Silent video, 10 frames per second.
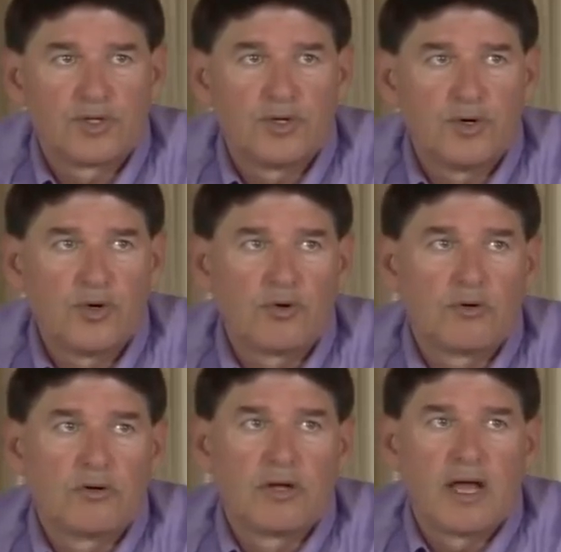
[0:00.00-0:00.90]
to
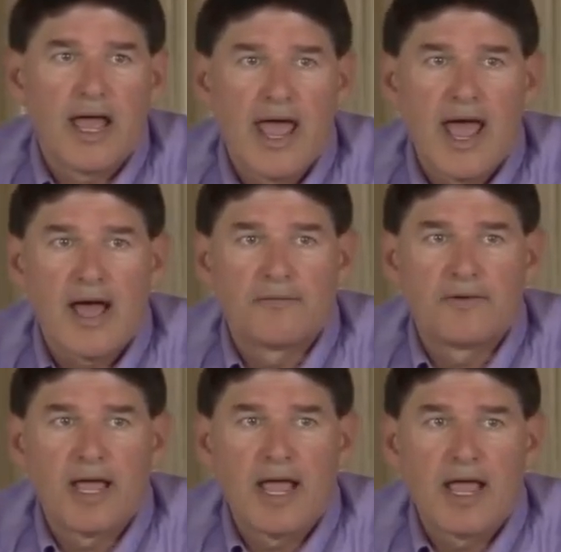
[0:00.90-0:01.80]

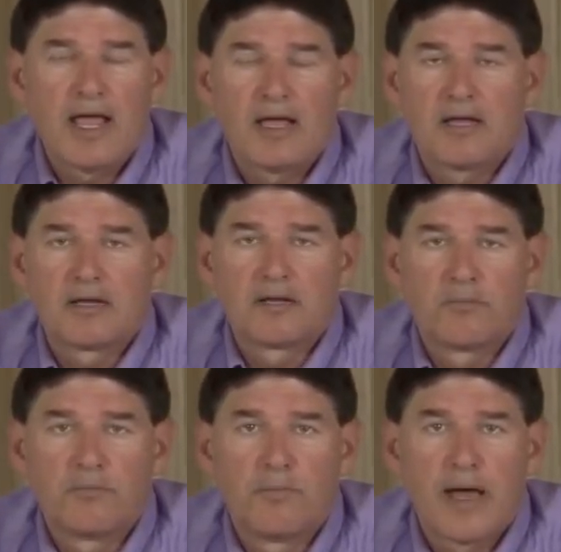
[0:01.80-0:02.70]
have a
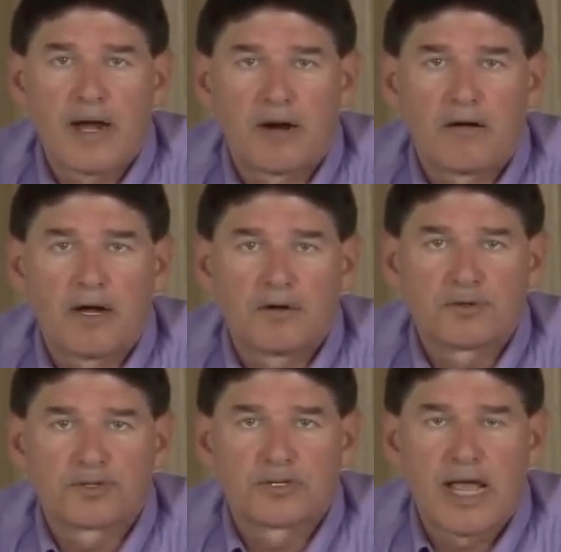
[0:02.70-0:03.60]
better
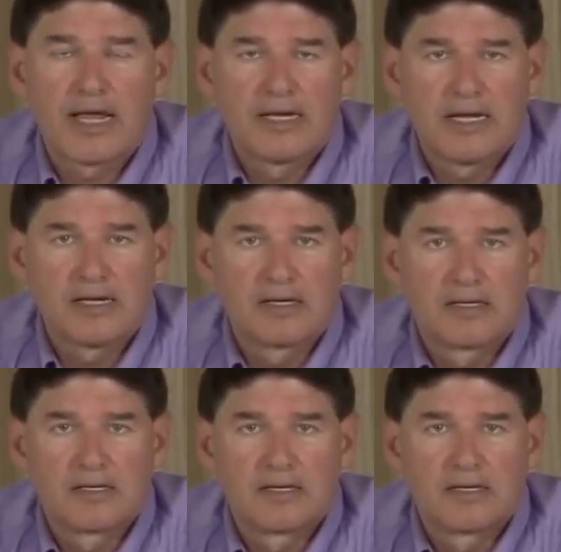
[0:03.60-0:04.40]
understanding